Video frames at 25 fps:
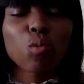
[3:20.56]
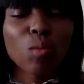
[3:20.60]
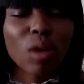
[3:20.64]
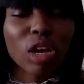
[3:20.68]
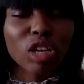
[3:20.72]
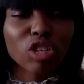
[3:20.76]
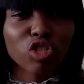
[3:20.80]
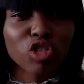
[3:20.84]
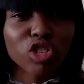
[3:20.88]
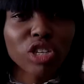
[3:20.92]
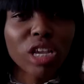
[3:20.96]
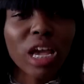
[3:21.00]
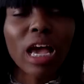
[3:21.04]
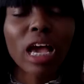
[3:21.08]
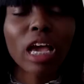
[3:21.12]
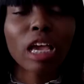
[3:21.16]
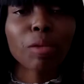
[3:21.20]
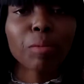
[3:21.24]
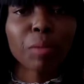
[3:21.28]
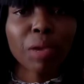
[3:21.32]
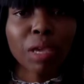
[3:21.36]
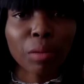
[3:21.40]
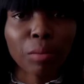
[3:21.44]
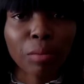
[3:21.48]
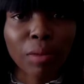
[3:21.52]
much
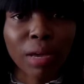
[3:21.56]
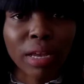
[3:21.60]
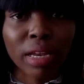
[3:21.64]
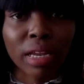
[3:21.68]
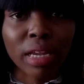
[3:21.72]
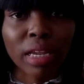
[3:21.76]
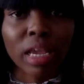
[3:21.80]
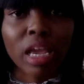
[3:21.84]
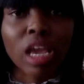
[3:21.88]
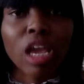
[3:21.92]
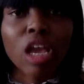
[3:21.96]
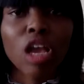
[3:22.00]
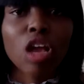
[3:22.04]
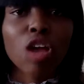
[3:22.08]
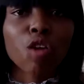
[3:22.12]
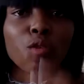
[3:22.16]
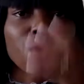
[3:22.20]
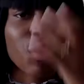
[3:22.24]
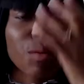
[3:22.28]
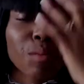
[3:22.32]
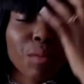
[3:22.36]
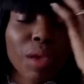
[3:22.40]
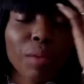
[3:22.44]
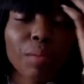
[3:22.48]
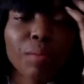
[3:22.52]
time and money
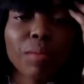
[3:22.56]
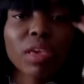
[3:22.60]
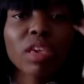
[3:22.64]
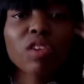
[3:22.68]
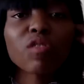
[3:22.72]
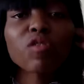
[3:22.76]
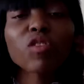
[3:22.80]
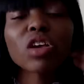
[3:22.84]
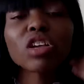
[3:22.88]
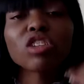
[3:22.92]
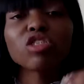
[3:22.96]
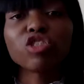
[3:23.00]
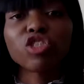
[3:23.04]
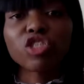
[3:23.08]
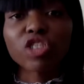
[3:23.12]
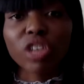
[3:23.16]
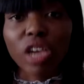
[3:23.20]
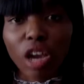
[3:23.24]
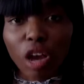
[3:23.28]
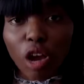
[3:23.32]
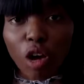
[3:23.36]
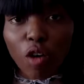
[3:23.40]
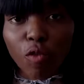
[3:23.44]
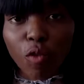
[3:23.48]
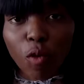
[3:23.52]
remember if you're a
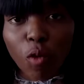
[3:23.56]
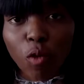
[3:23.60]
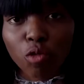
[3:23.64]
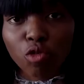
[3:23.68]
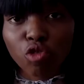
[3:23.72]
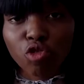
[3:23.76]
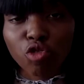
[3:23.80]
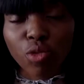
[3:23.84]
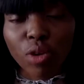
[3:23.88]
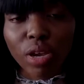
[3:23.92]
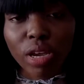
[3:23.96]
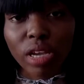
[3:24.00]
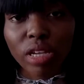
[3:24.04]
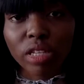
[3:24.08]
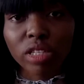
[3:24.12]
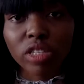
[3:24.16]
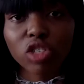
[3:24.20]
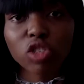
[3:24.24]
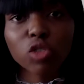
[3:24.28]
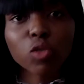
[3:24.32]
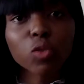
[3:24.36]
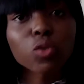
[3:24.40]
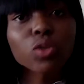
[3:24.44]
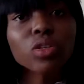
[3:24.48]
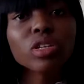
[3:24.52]
jack of all trades
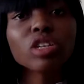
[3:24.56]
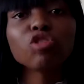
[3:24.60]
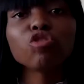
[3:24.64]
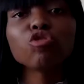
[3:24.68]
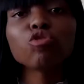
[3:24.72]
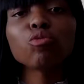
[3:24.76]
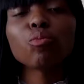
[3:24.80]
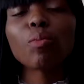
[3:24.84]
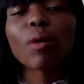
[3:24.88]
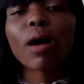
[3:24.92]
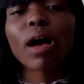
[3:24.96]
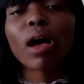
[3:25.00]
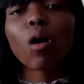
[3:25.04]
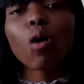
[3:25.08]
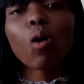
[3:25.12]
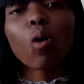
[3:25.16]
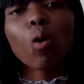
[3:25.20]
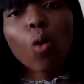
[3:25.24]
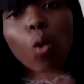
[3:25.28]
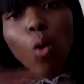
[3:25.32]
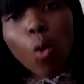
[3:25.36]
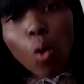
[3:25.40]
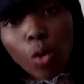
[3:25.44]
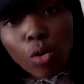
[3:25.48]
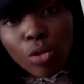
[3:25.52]
you'd need to buy
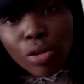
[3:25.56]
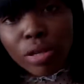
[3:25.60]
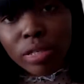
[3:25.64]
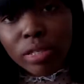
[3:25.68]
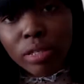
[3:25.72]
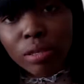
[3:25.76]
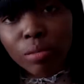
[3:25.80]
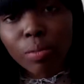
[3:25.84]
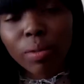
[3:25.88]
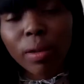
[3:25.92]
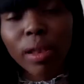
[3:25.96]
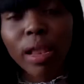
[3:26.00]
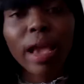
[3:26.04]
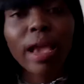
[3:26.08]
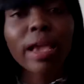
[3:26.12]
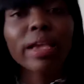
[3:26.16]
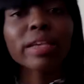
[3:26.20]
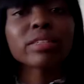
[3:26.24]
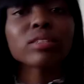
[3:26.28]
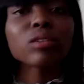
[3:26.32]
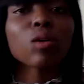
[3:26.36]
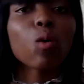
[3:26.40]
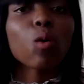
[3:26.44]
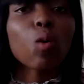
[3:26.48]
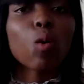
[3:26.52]
all the
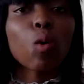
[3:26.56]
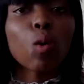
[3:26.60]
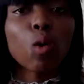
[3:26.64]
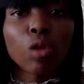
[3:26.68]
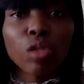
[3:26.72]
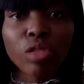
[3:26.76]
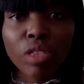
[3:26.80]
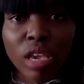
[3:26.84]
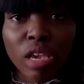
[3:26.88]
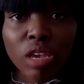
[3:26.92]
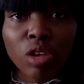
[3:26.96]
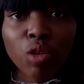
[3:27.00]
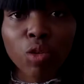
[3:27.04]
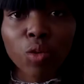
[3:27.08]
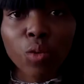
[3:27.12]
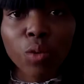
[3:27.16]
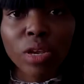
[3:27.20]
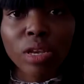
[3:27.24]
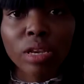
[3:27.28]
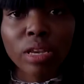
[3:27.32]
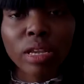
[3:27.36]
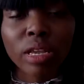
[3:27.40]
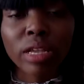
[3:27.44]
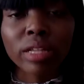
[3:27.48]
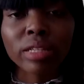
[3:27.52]
supplies all the
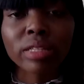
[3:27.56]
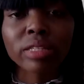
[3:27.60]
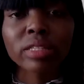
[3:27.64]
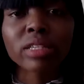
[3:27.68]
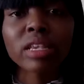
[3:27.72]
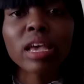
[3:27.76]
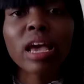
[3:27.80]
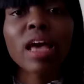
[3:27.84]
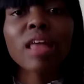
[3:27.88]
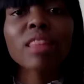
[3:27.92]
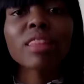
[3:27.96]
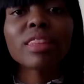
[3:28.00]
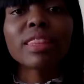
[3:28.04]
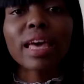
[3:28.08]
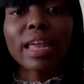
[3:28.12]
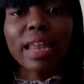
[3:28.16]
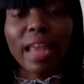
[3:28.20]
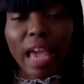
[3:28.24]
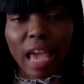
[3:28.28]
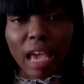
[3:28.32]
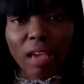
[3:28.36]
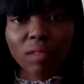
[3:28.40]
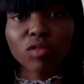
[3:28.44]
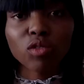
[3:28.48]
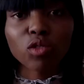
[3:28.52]
ingredients that
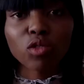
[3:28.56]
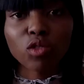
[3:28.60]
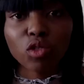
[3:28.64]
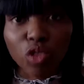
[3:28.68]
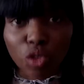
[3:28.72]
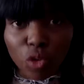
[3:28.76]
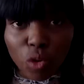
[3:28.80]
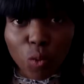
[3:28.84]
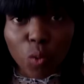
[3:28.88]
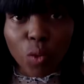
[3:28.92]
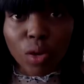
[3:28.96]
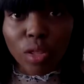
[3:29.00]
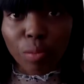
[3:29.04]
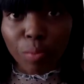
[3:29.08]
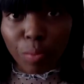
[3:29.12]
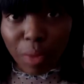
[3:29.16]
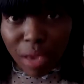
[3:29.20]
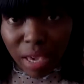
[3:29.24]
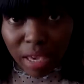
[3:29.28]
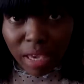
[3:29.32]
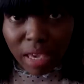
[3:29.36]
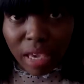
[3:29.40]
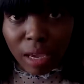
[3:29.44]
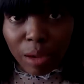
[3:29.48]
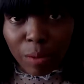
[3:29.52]
have to do with
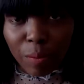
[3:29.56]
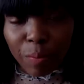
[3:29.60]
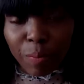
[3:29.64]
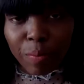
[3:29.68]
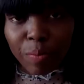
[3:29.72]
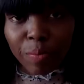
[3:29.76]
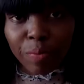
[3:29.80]
baking